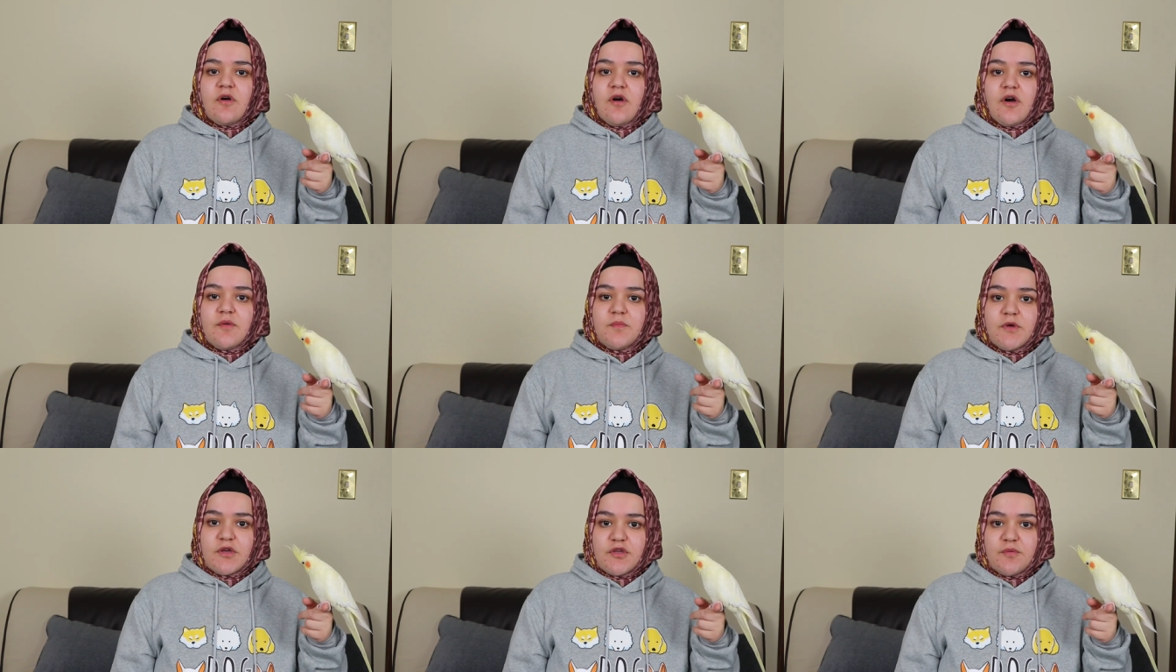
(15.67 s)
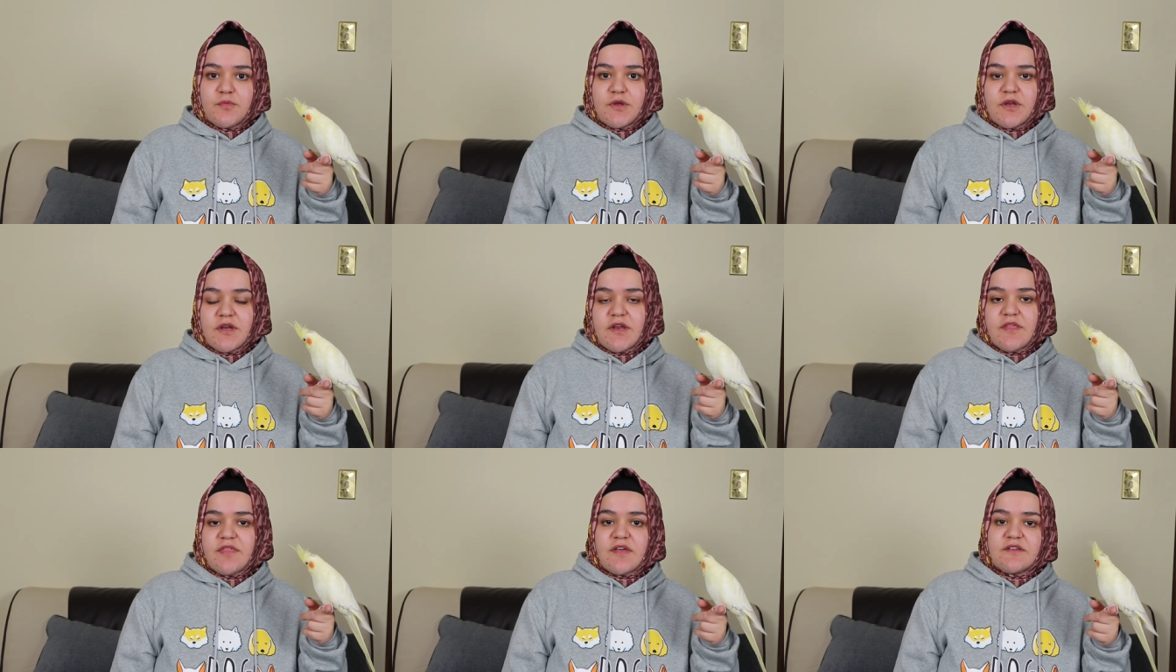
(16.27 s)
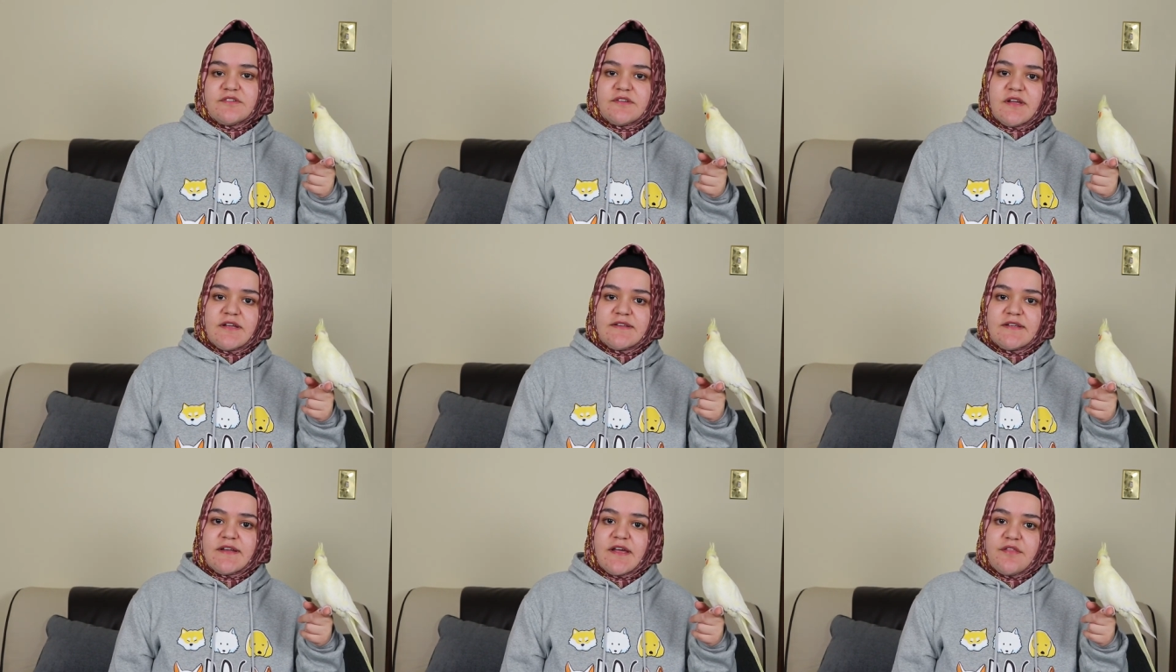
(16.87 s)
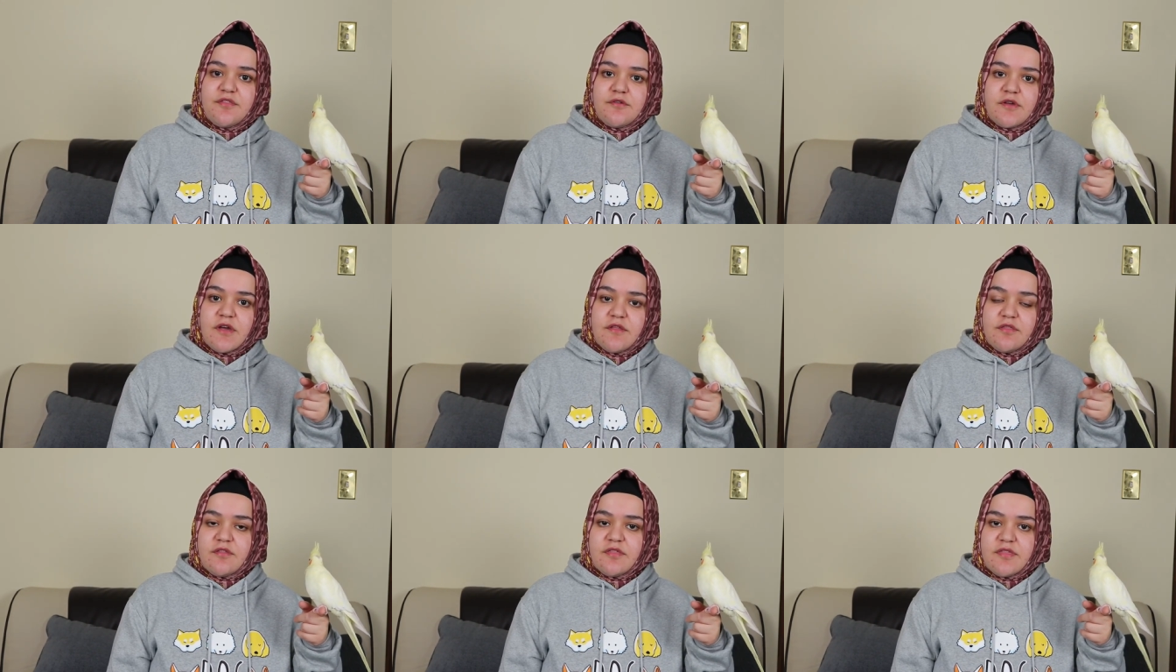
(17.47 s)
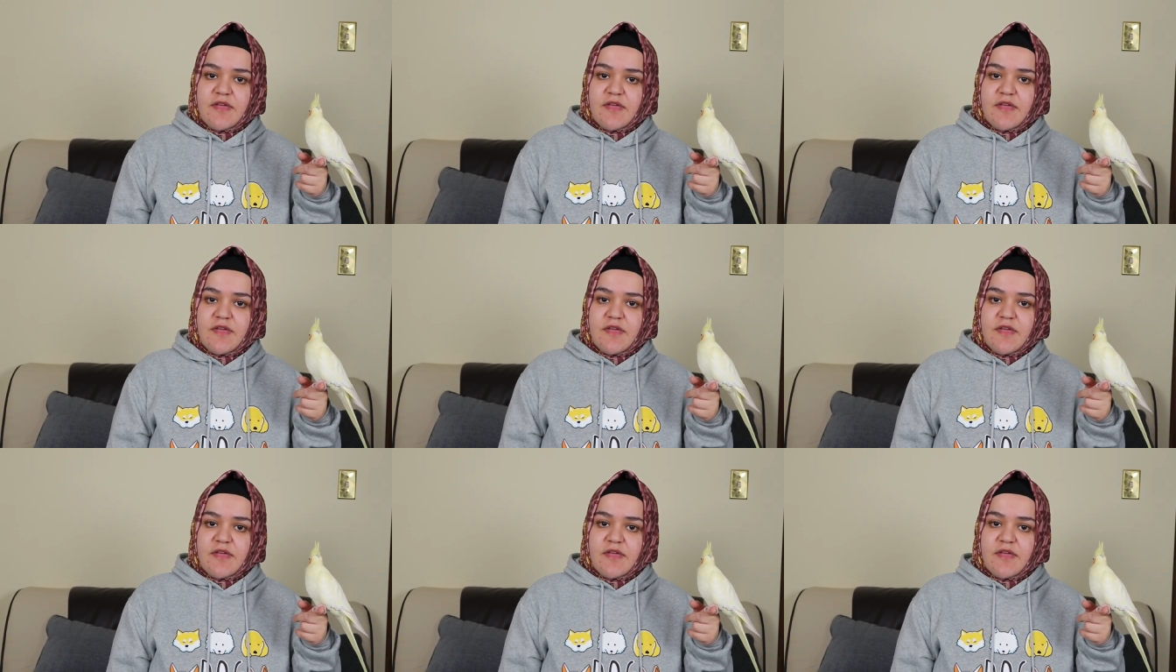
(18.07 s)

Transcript: on my community section I did ask you guys to